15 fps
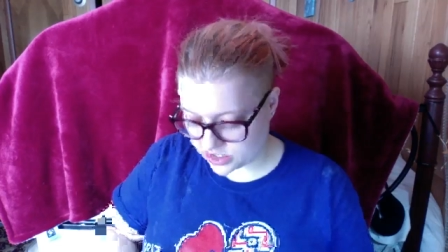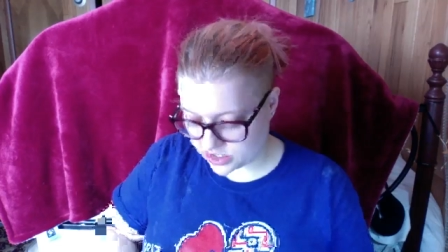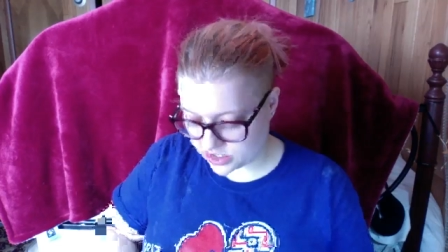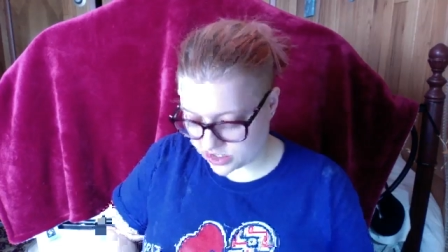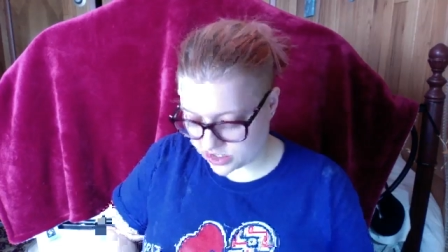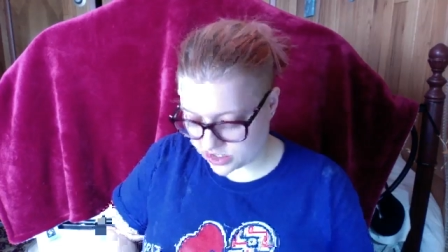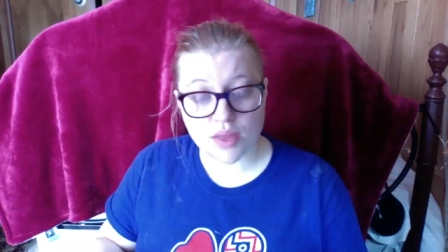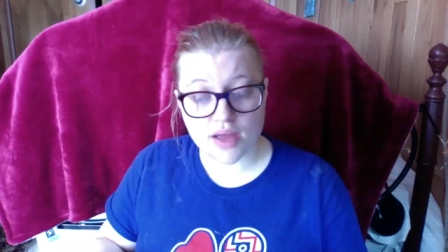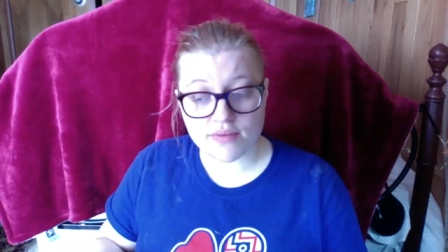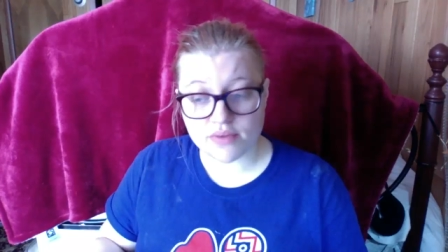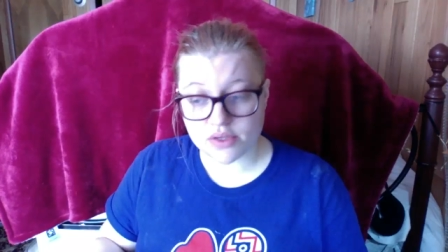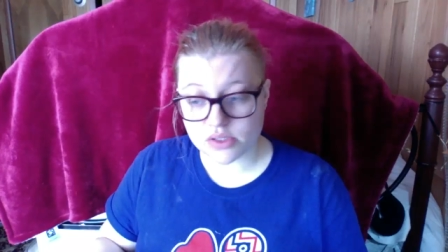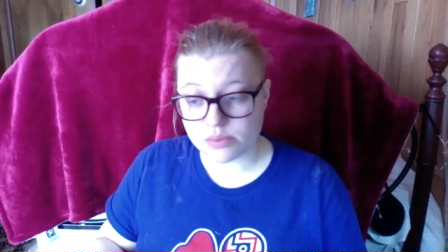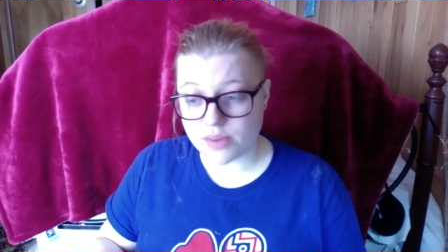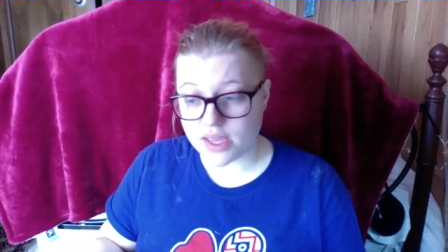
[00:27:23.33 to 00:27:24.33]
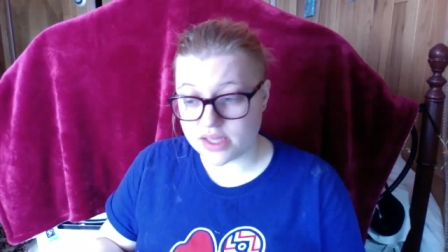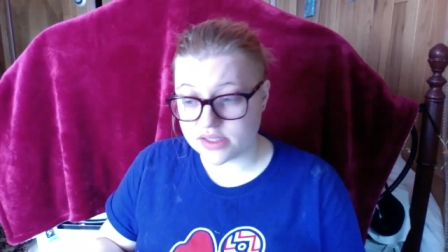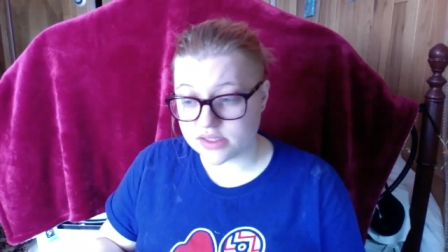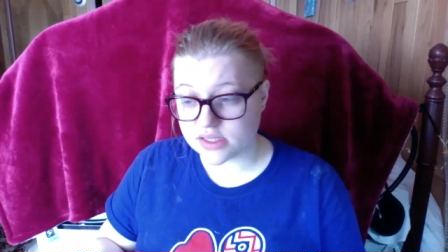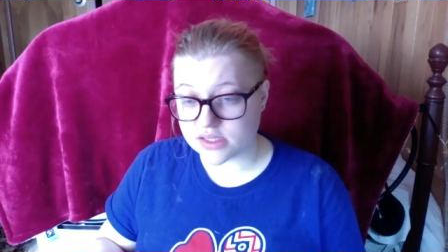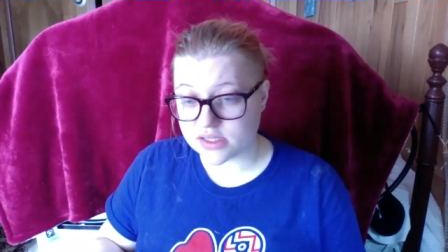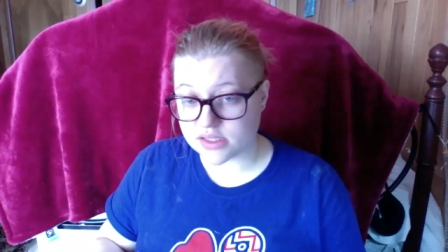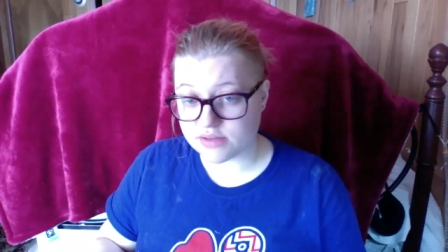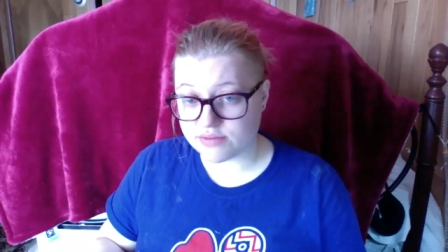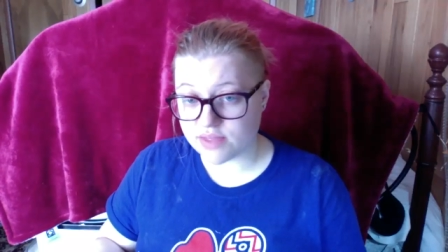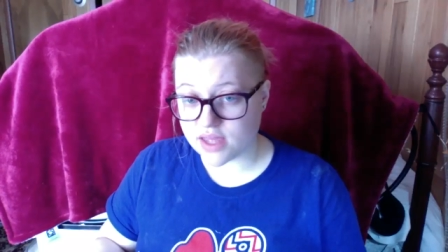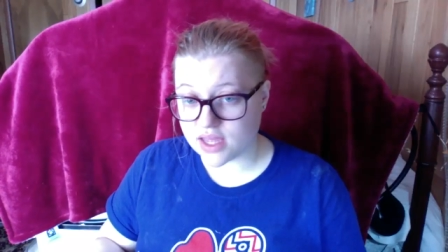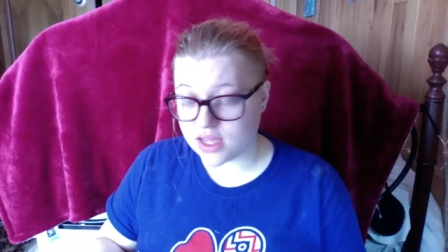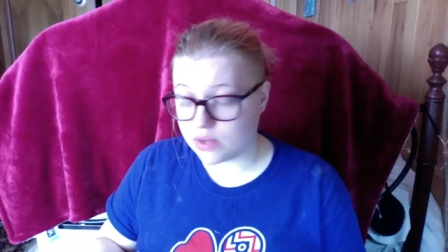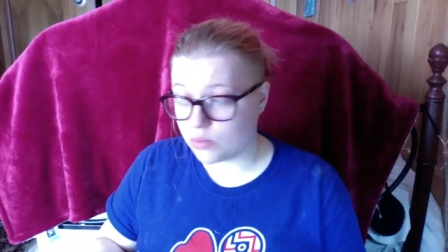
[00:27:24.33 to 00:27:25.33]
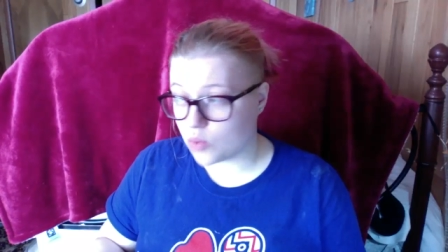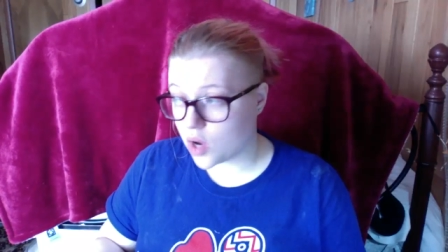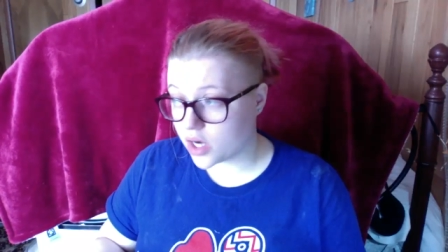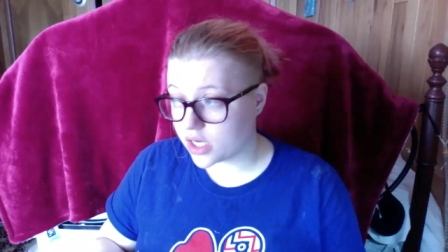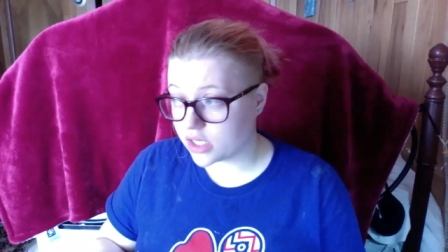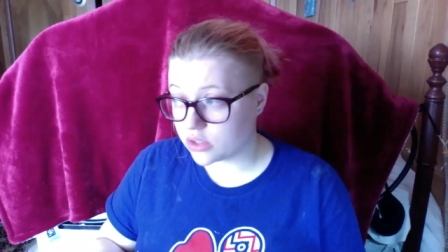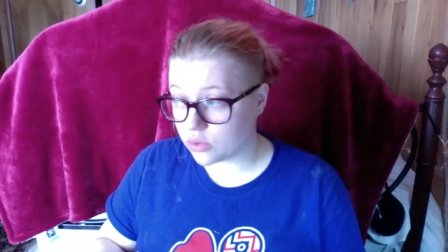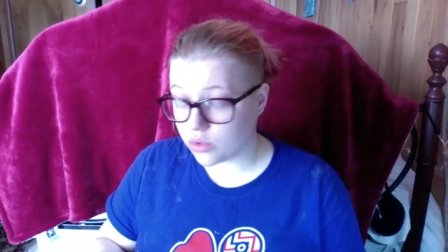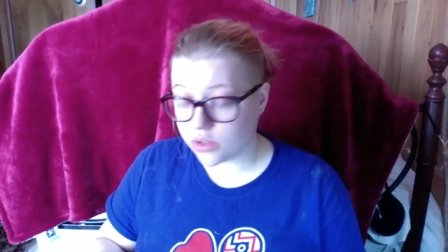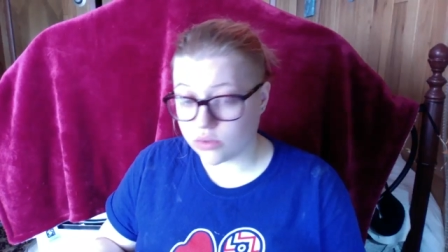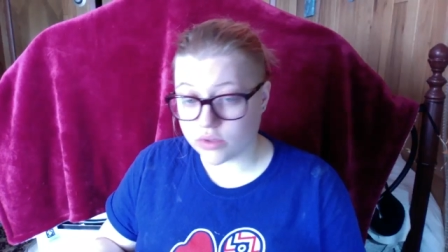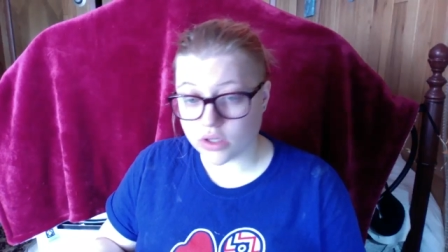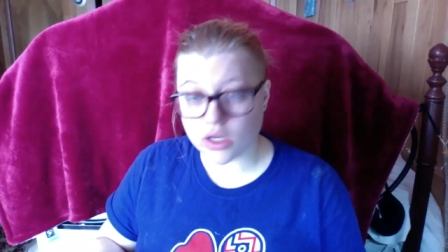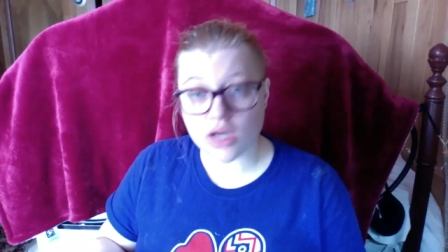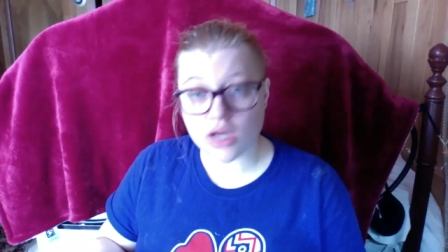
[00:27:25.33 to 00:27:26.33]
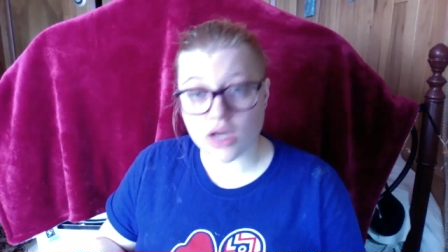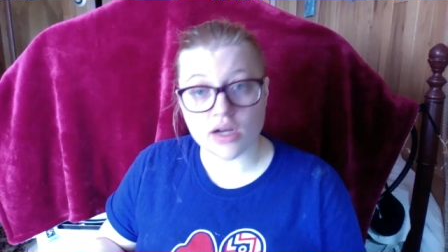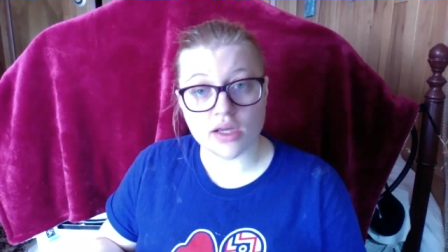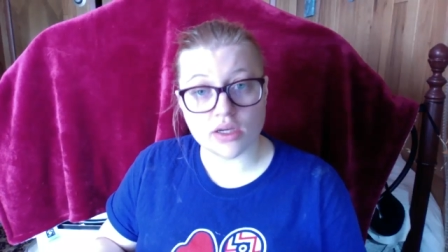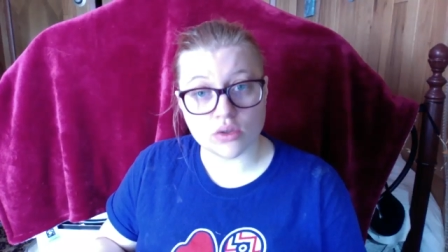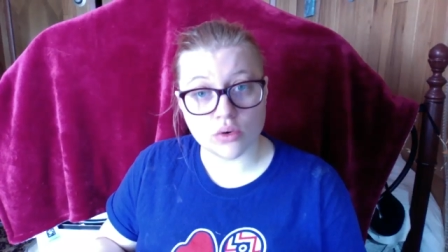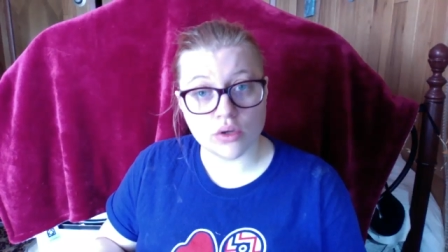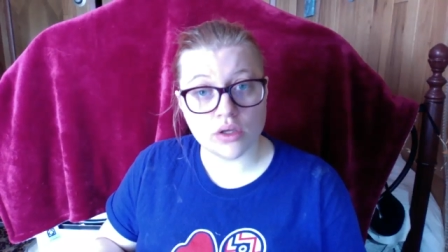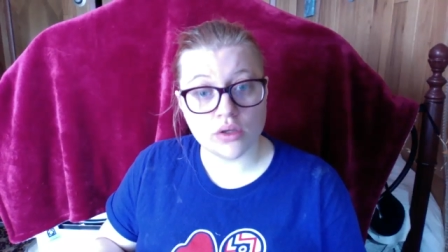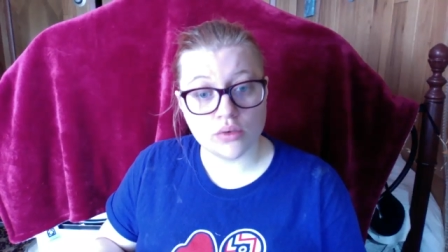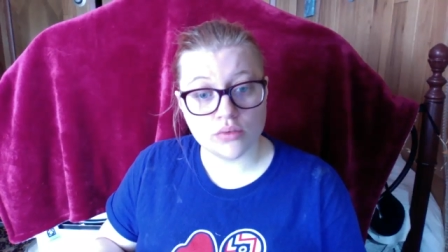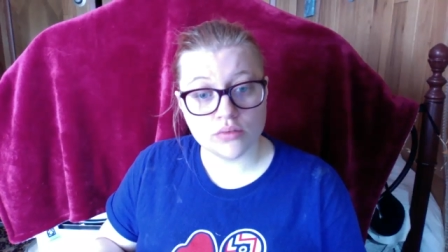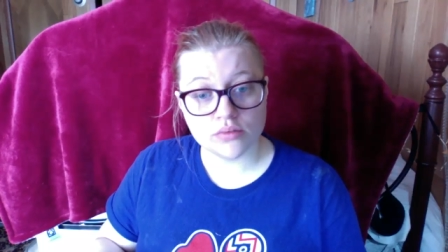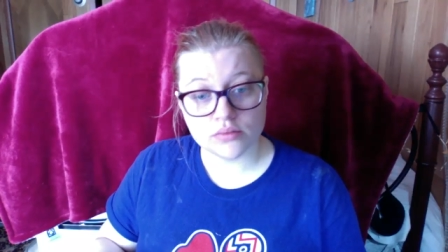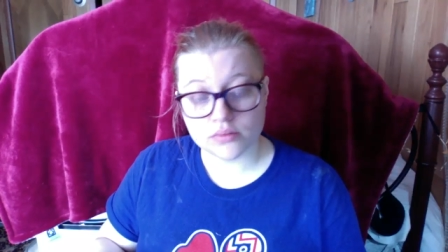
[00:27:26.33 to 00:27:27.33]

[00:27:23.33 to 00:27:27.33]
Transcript: honestly, let people have their space, because if they want to ignore you, they're gonna ignore you.